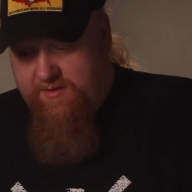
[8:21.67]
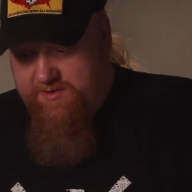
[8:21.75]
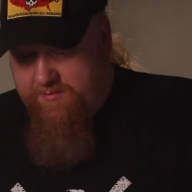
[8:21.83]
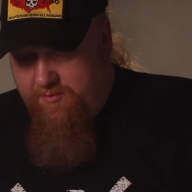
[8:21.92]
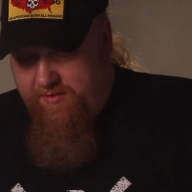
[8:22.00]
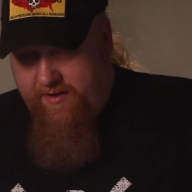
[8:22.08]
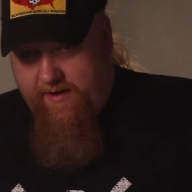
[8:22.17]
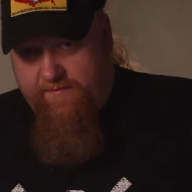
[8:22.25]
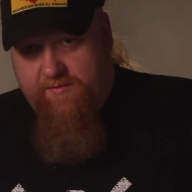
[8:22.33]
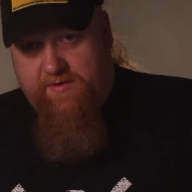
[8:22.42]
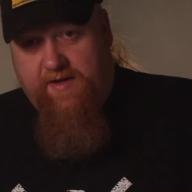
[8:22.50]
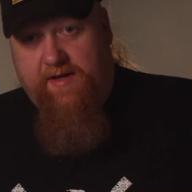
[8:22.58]
smoothie
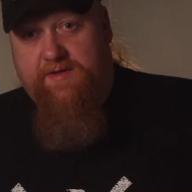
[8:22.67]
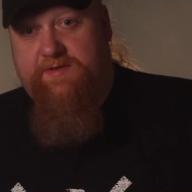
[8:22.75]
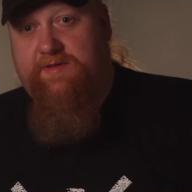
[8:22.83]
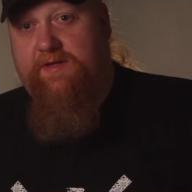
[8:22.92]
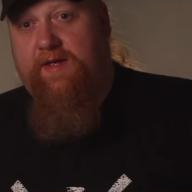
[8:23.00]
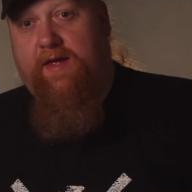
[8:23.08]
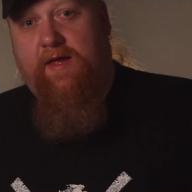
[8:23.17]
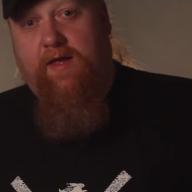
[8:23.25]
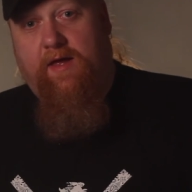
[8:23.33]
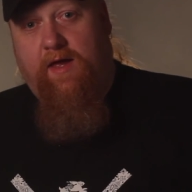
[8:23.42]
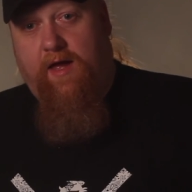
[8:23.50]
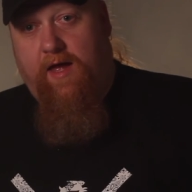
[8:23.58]
aftertaste.
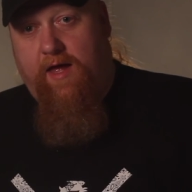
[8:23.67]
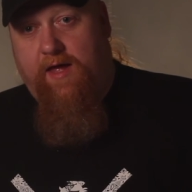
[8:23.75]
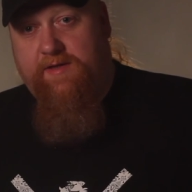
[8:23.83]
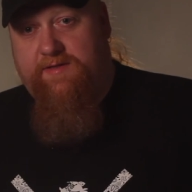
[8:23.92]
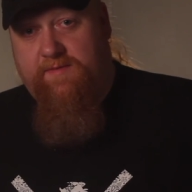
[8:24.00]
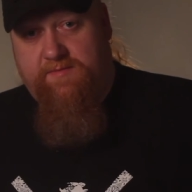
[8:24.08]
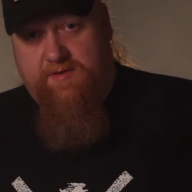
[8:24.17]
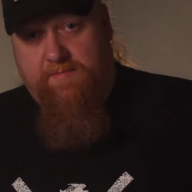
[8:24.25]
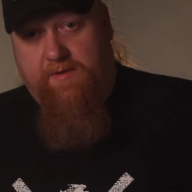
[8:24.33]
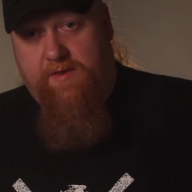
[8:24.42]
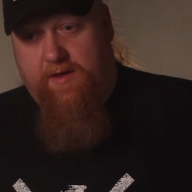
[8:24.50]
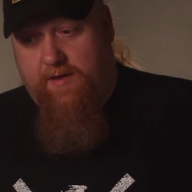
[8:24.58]
Uh, it seems to
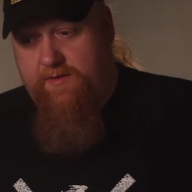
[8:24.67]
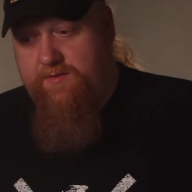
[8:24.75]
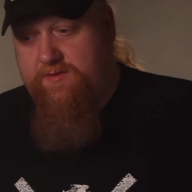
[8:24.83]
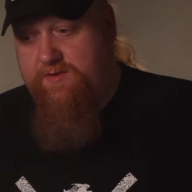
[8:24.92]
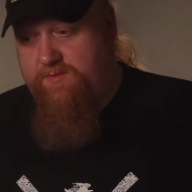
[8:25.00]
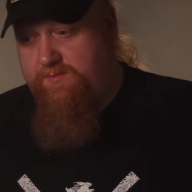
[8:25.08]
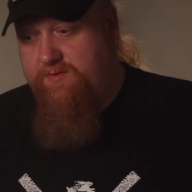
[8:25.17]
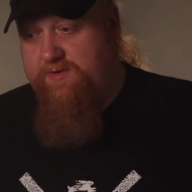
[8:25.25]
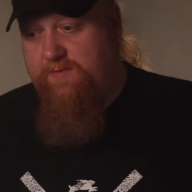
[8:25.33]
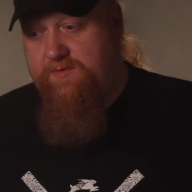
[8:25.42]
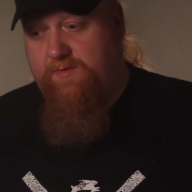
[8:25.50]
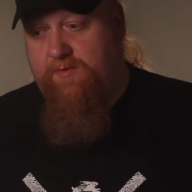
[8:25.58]
be the
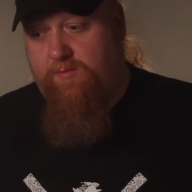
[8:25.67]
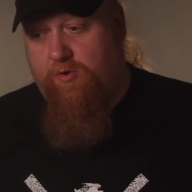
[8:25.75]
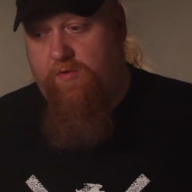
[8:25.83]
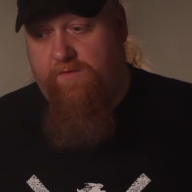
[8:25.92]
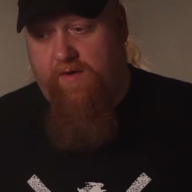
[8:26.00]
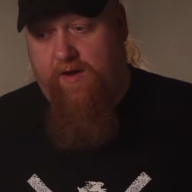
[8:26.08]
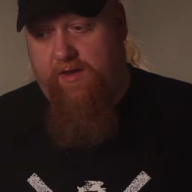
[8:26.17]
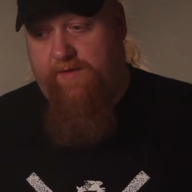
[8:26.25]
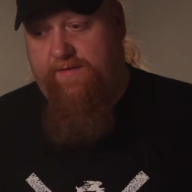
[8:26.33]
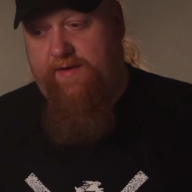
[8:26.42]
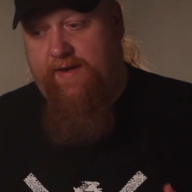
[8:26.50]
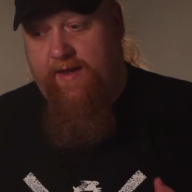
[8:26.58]
seems to be the profile
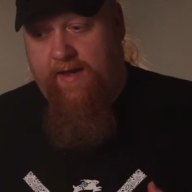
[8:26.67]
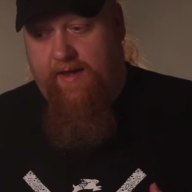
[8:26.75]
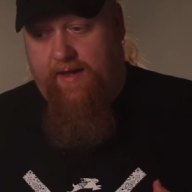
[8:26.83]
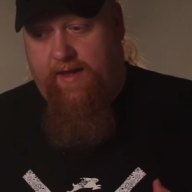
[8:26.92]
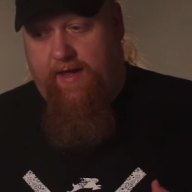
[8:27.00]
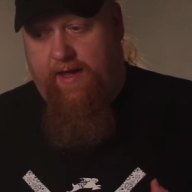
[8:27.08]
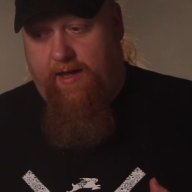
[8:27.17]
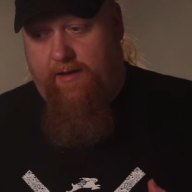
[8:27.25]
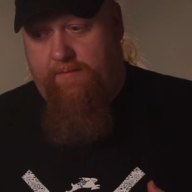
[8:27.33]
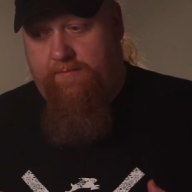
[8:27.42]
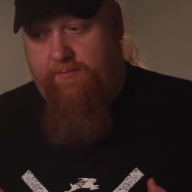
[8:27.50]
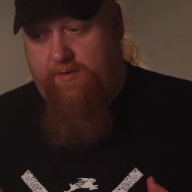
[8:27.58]
of it.
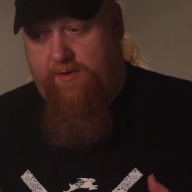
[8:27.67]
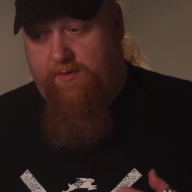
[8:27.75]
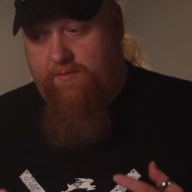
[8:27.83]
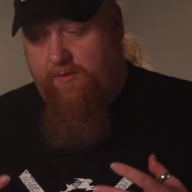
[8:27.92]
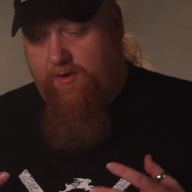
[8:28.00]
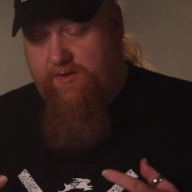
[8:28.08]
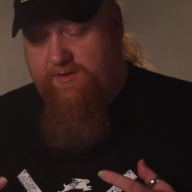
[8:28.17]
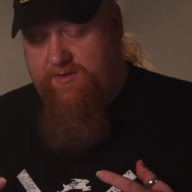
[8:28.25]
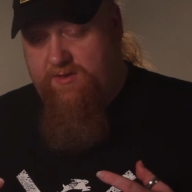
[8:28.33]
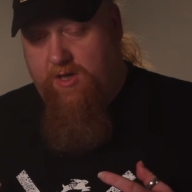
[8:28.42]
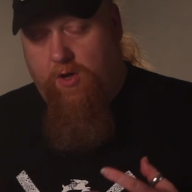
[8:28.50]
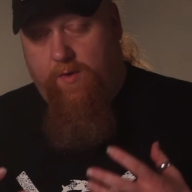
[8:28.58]
Um, on a, on a
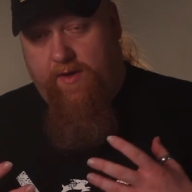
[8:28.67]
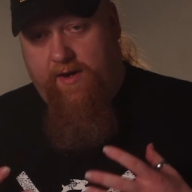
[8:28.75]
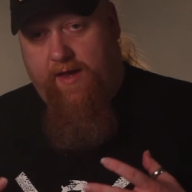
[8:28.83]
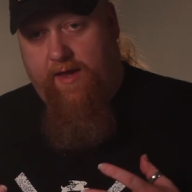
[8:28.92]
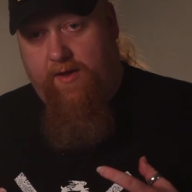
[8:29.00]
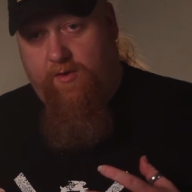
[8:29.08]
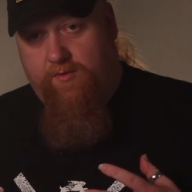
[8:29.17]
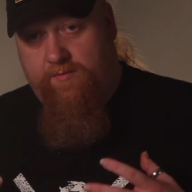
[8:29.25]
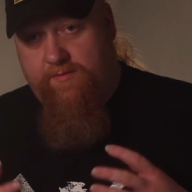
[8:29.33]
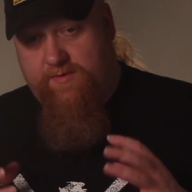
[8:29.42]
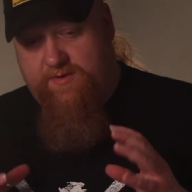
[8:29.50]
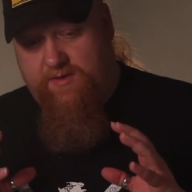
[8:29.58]
slow inhale,
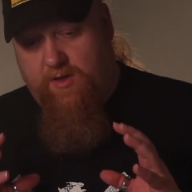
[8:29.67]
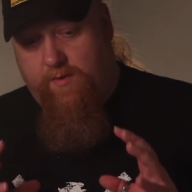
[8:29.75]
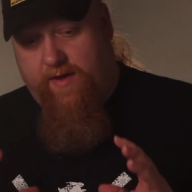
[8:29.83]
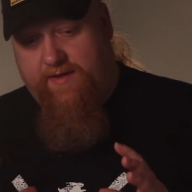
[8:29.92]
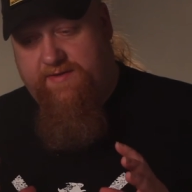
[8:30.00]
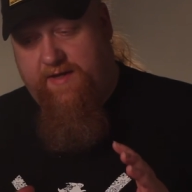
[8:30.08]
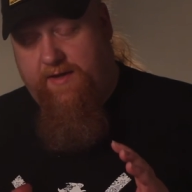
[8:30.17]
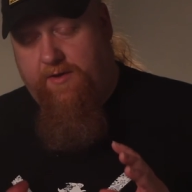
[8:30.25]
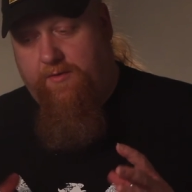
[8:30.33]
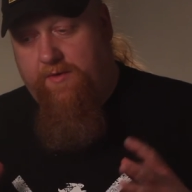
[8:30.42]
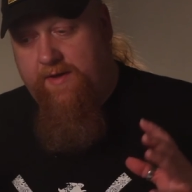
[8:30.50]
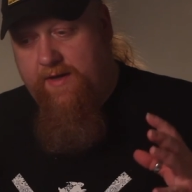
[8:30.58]
slow
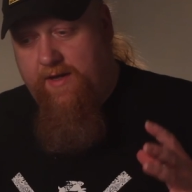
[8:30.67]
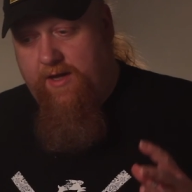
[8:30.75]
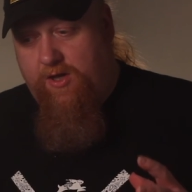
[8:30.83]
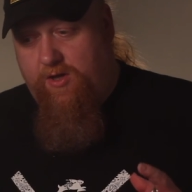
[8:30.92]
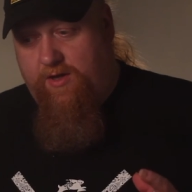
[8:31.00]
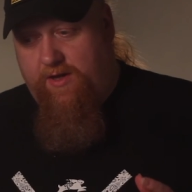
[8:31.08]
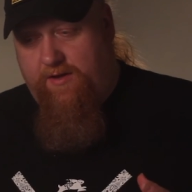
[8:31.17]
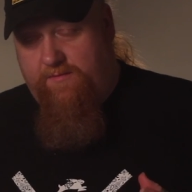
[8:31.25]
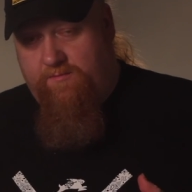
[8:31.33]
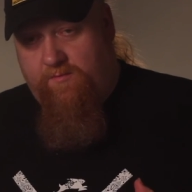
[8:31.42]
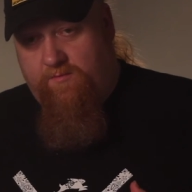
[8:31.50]
exhale, you get